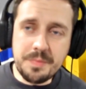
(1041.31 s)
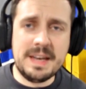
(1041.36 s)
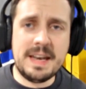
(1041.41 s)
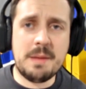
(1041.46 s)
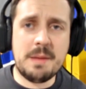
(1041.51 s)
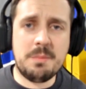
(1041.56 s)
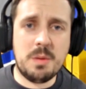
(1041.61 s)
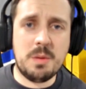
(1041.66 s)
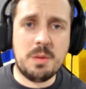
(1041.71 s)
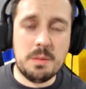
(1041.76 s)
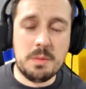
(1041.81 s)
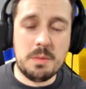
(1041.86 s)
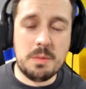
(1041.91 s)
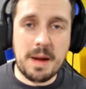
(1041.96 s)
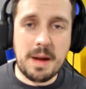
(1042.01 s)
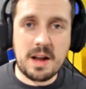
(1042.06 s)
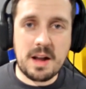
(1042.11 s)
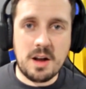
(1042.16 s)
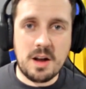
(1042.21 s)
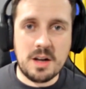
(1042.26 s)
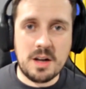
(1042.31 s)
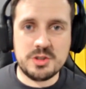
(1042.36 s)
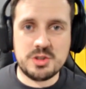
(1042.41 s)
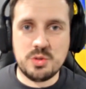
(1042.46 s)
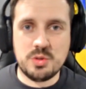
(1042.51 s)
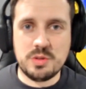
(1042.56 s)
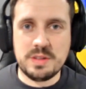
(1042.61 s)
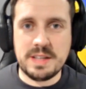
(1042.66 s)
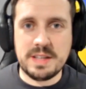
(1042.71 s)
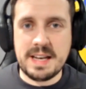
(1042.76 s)
And then we will be back on
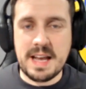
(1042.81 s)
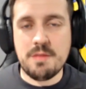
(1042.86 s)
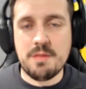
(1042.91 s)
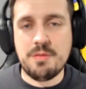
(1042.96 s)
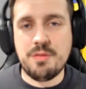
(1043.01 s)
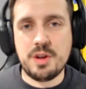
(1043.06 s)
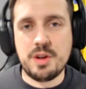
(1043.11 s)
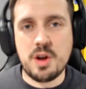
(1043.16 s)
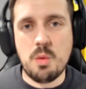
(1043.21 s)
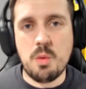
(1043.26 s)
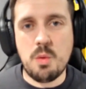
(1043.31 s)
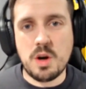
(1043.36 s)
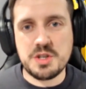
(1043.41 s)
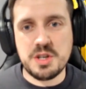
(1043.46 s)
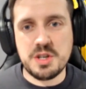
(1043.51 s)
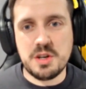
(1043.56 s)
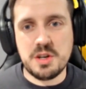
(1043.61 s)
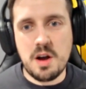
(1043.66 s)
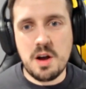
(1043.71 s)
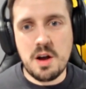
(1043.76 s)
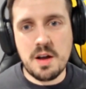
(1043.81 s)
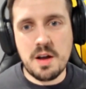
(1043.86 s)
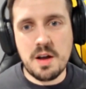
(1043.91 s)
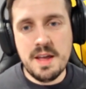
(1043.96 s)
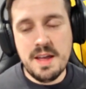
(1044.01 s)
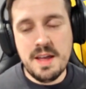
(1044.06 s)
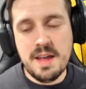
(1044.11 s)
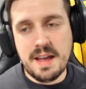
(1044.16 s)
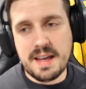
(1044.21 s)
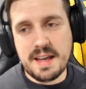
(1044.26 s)
Sunday then for your watch along
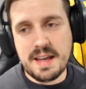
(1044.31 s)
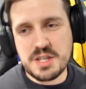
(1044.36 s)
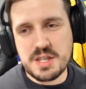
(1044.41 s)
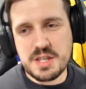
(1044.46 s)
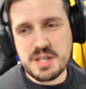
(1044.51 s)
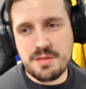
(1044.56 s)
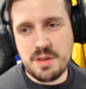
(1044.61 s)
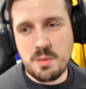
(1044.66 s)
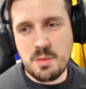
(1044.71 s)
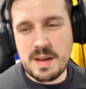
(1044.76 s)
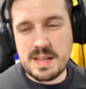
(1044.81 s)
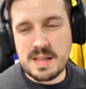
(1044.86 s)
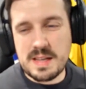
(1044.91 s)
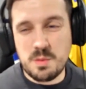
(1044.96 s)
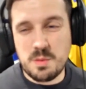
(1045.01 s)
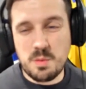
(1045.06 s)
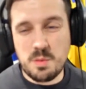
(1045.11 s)
against Sheffield Wednesday.